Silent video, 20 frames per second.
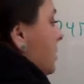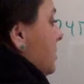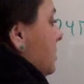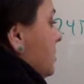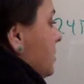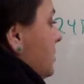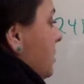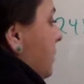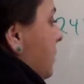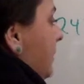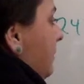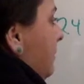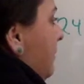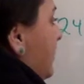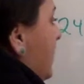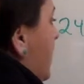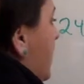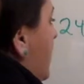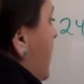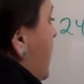So we've
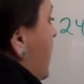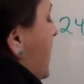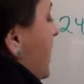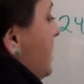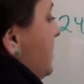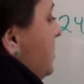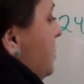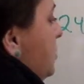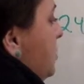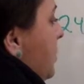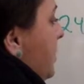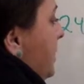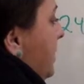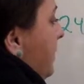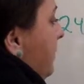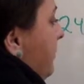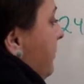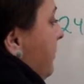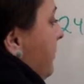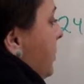got
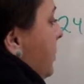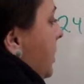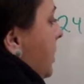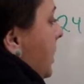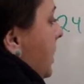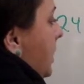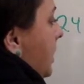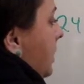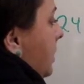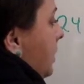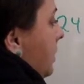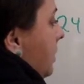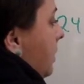24.